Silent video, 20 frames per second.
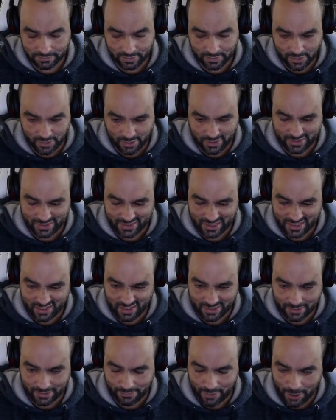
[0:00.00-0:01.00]
or it's
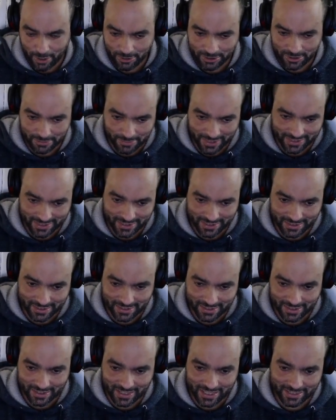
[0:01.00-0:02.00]
not a post, but
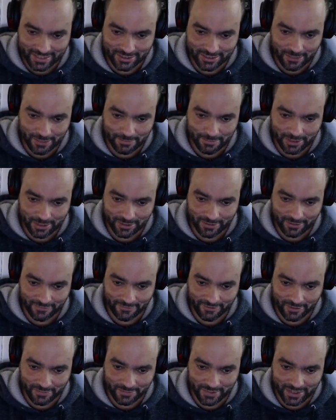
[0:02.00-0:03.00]
it gets uploaded
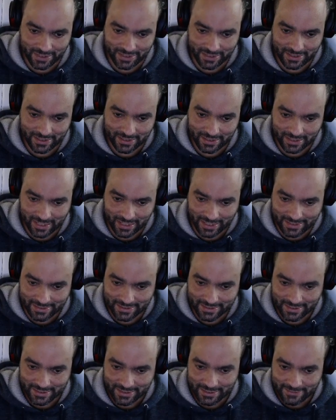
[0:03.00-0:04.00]
from the client,
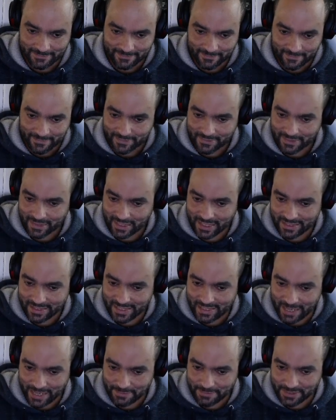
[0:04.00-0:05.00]
and
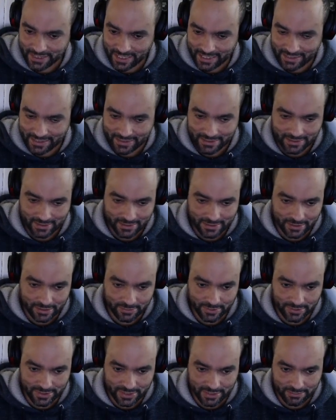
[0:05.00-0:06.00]
the app state that
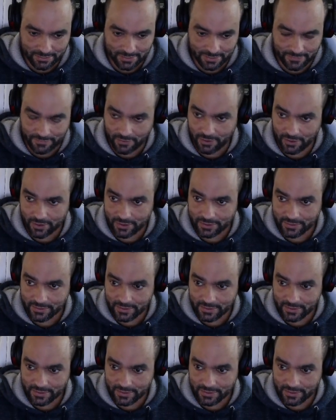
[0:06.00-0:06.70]
we did before.